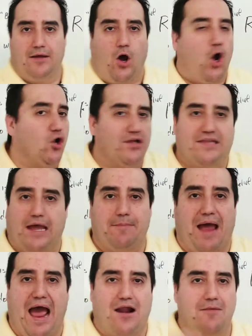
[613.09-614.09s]
All the time,
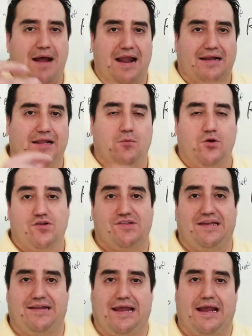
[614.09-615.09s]
automatically we just
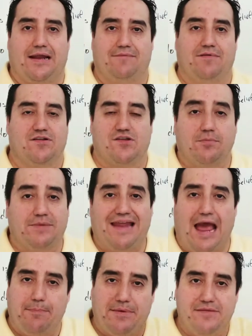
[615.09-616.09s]
think negative. Something
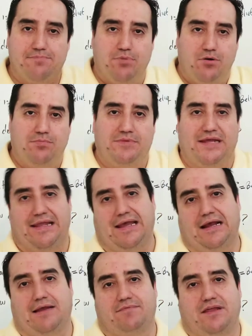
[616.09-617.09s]
happens, boom, the
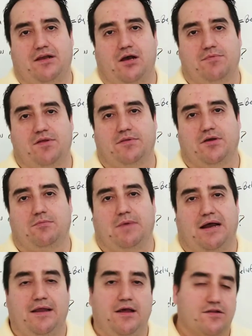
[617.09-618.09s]
negative thing comes into your mind.